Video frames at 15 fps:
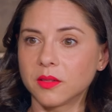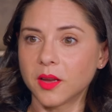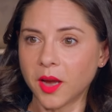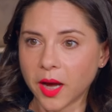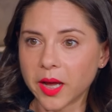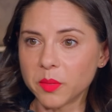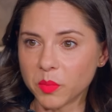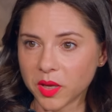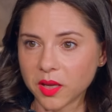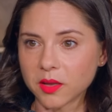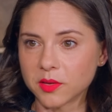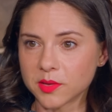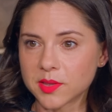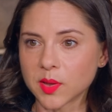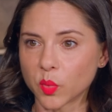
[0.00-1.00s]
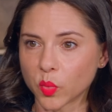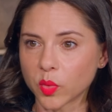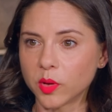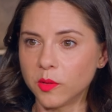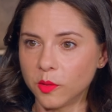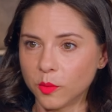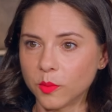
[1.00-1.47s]
cut me into
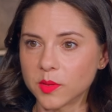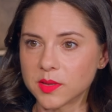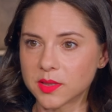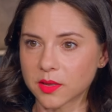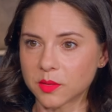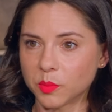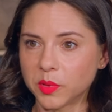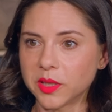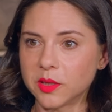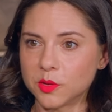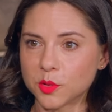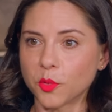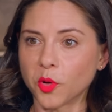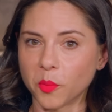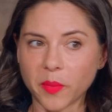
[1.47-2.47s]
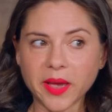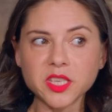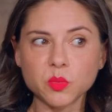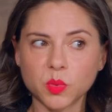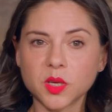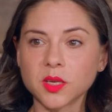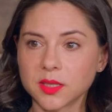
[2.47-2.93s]
someone who was a complete and total
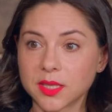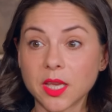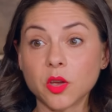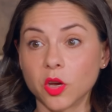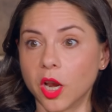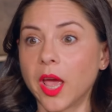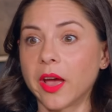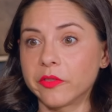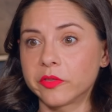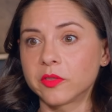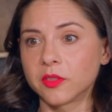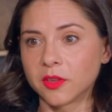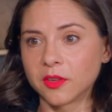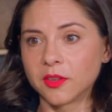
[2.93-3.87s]
mess because they could have.